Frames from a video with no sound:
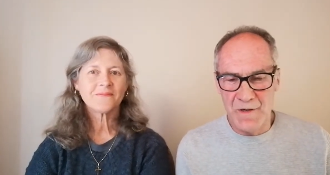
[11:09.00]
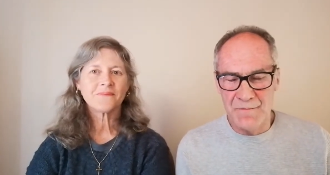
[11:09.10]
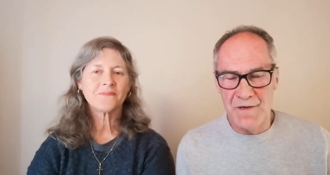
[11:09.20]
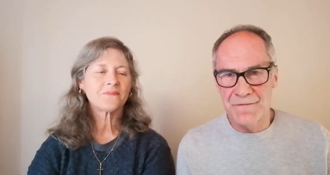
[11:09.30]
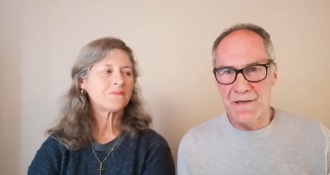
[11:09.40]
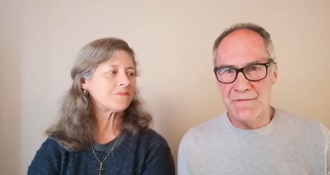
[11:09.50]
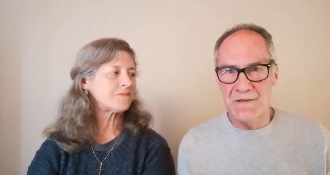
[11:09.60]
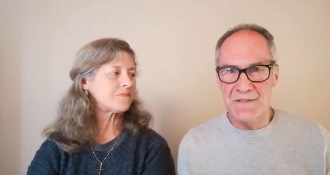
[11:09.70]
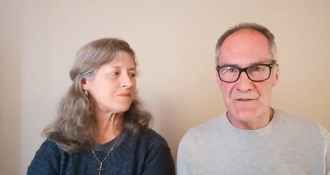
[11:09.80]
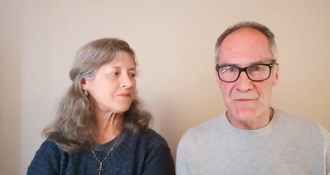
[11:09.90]
Speaker 1: one of my
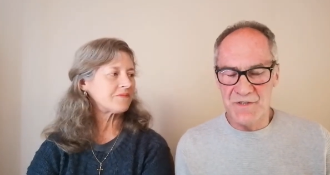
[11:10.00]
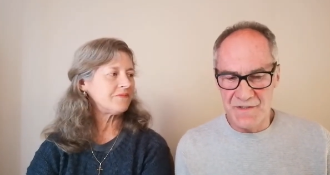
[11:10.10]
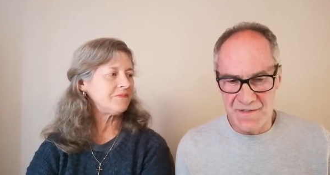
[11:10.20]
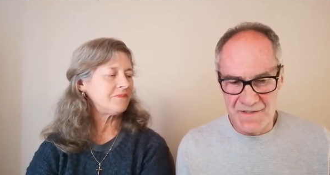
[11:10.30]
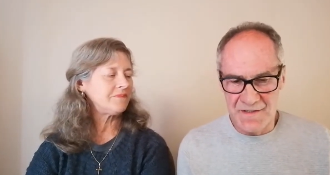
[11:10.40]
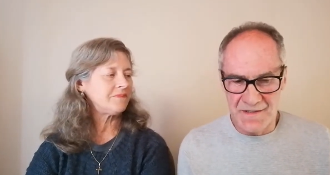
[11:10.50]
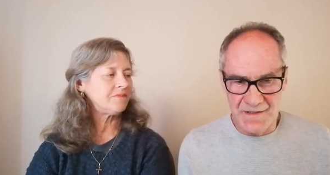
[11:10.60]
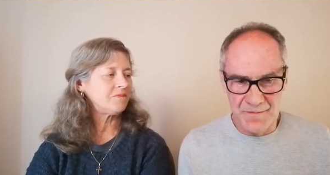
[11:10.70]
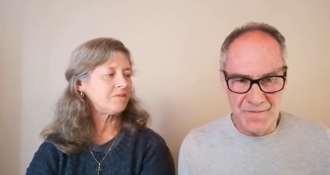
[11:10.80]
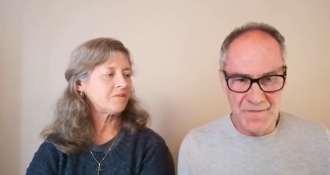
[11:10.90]
favorite scriptures,
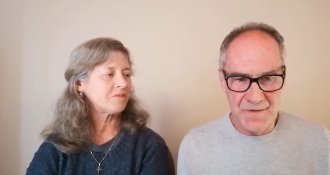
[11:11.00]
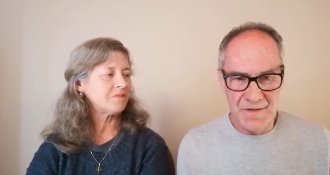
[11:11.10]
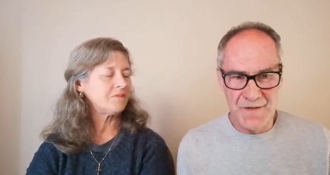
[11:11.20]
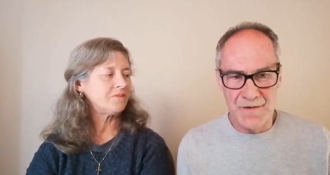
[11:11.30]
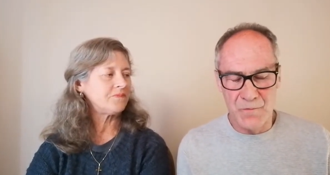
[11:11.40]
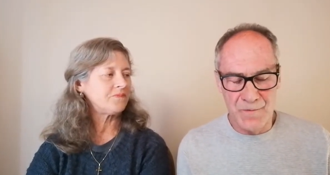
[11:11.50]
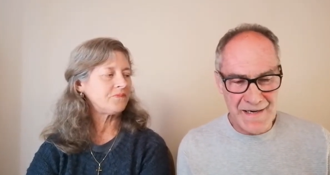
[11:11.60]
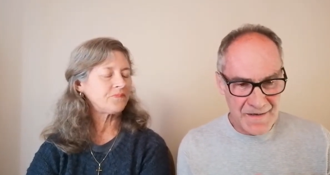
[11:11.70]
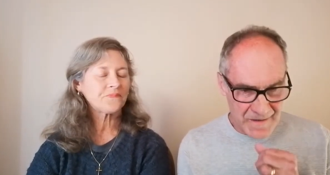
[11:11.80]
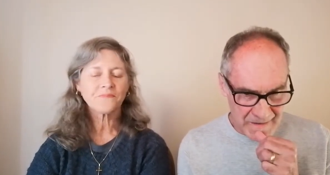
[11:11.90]
um, you know,
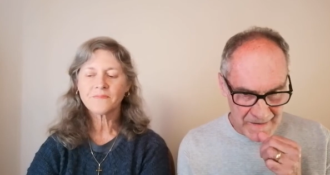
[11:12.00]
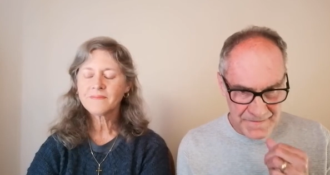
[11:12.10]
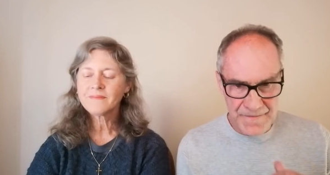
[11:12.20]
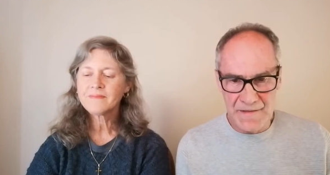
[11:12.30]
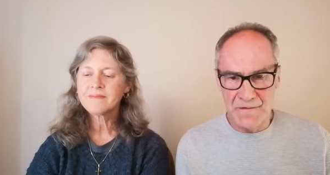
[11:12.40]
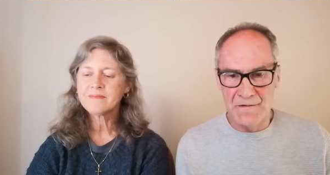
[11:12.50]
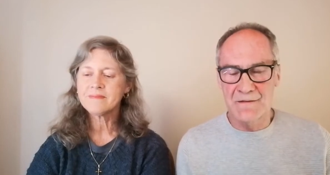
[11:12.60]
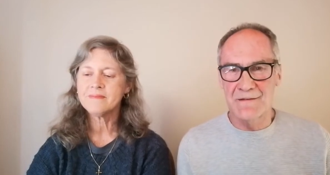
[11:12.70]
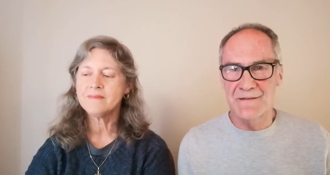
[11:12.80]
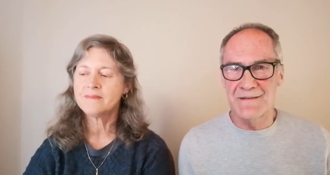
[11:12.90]
when I feel
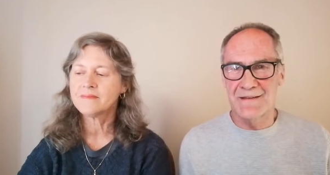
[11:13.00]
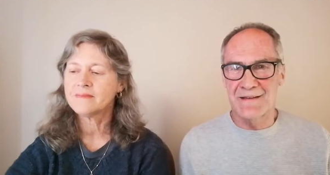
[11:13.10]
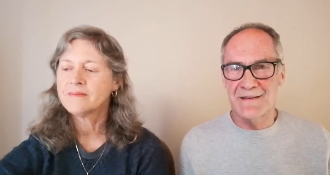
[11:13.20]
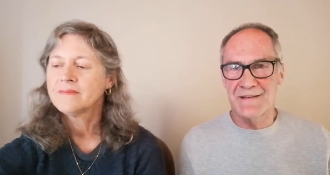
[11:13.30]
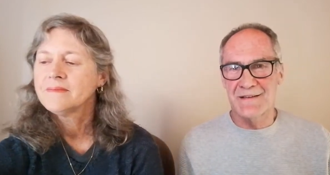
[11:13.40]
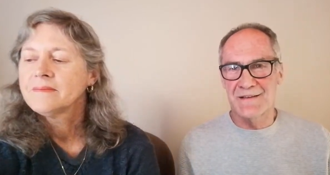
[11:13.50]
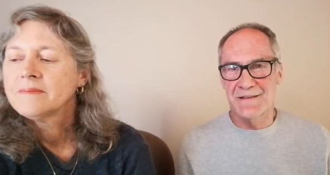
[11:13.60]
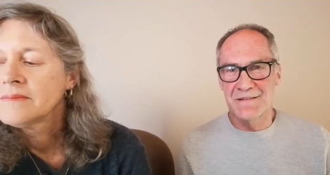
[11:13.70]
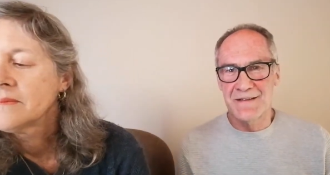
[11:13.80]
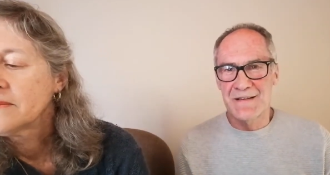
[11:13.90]
like uh,
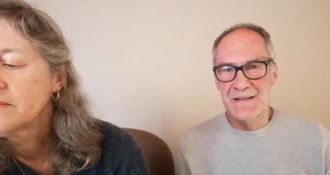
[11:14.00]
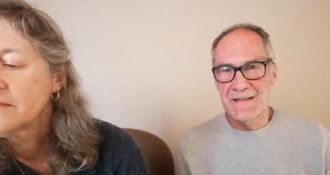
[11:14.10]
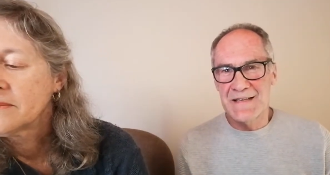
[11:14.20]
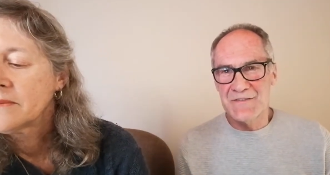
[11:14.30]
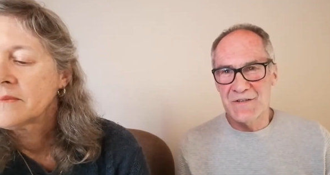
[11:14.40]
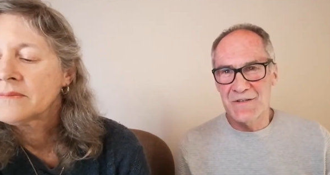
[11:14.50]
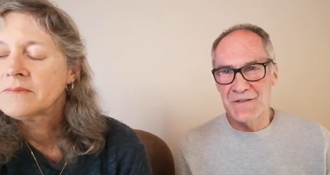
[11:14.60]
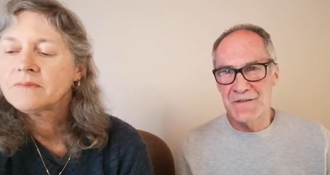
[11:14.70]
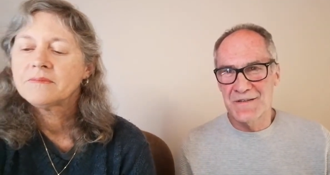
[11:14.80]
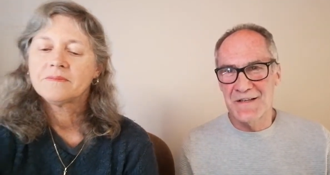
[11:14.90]
things
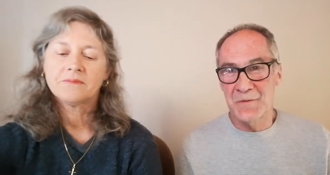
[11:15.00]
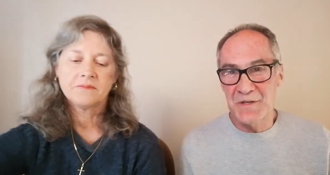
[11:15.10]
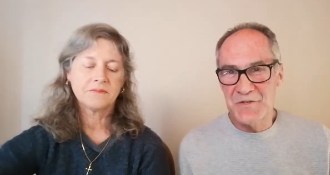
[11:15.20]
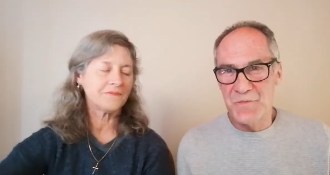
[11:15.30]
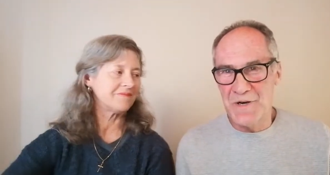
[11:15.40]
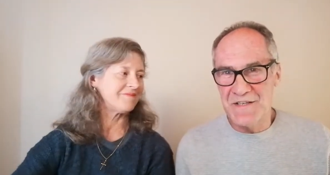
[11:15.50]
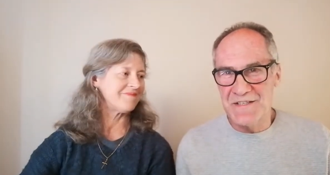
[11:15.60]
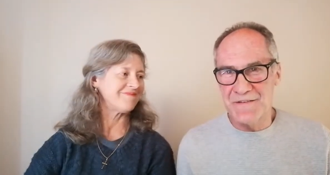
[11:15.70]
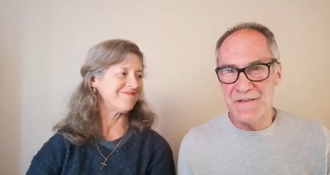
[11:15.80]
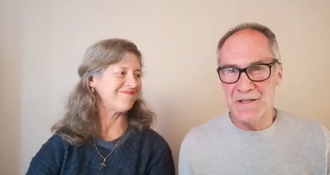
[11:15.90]
are a little bit too much
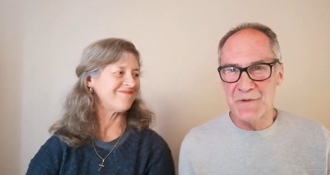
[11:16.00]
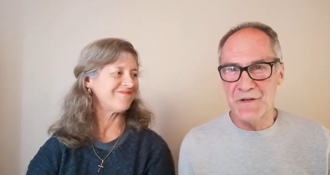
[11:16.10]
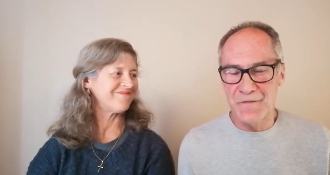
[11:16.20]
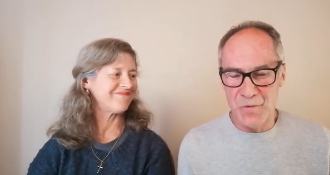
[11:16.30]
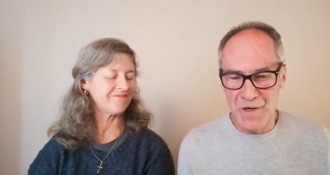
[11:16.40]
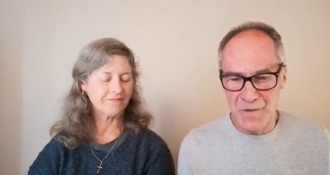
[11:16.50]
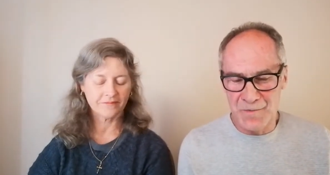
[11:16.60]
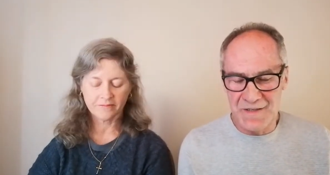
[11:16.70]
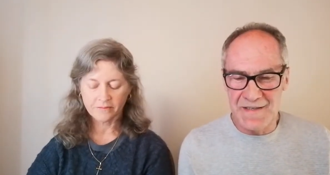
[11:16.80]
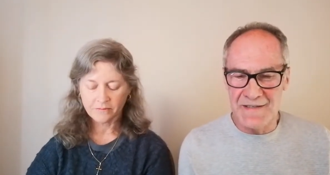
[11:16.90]
and I feel a bit
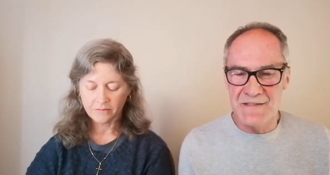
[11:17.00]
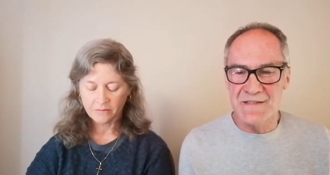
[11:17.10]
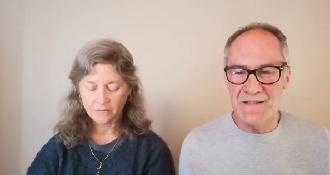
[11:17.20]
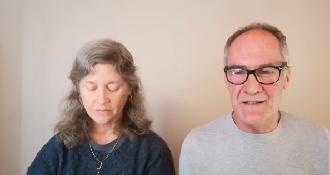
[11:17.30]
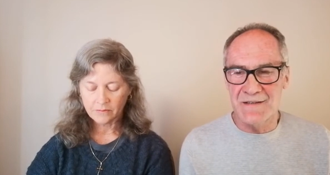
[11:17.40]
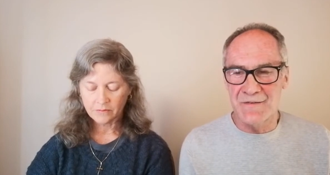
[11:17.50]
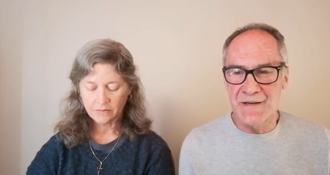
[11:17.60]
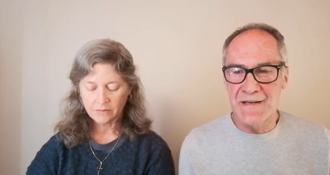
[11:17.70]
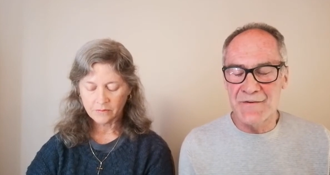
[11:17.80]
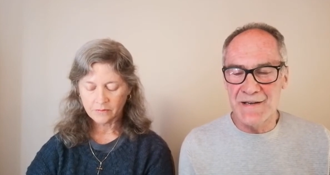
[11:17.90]
overwhelmed, it's uh,
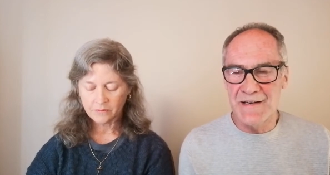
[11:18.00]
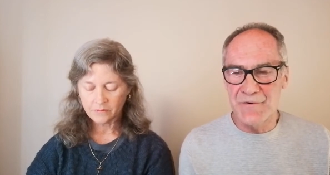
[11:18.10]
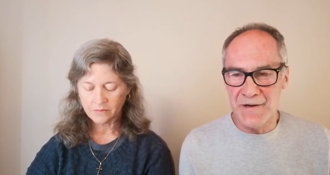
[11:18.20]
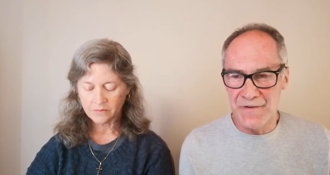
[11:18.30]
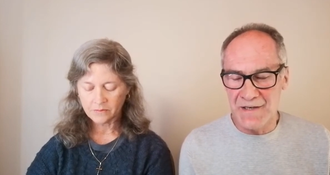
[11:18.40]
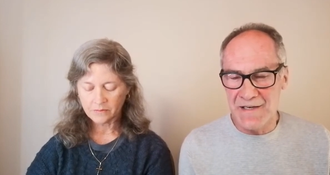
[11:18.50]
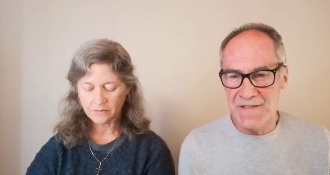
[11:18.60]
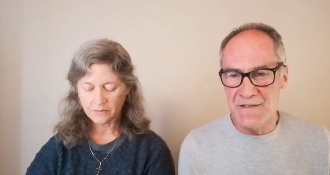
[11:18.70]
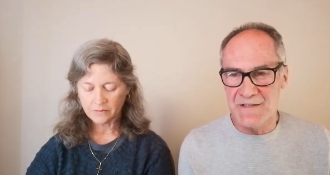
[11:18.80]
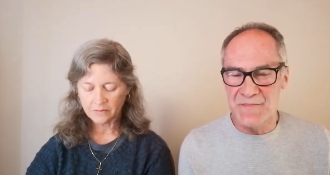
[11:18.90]
really reading
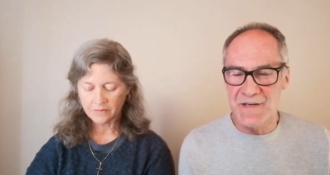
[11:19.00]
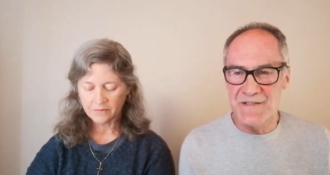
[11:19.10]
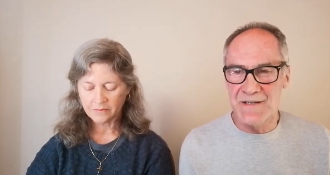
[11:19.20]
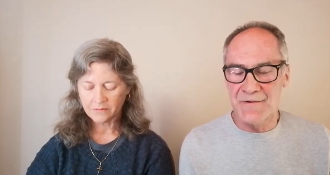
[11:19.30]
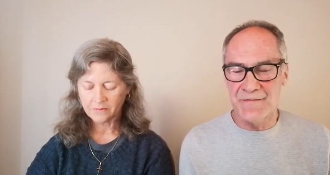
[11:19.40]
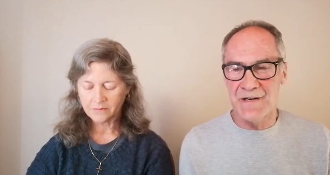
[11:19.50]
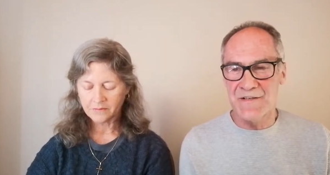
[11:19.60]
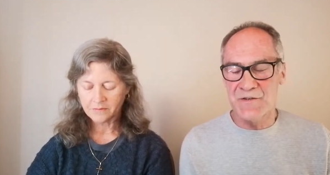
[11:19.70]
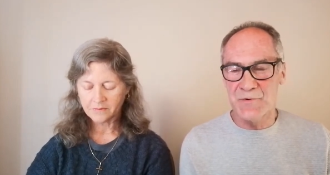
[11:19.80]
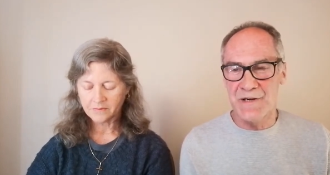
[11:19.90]
Revelation, especially
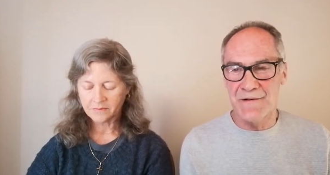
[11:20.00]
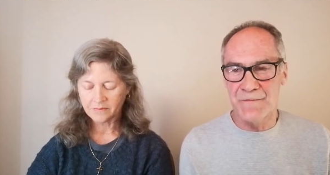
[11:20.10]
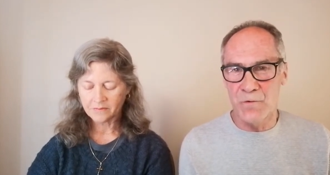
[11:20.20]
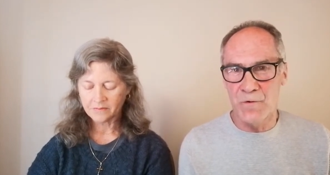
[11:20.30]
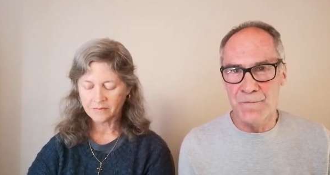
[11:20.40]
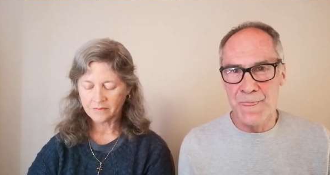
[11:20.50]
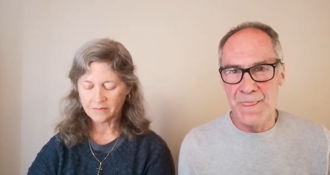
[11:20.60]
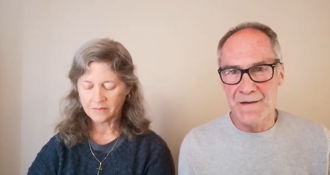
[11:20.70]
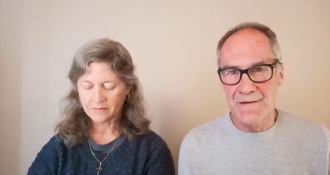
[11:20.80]
Revelation 24,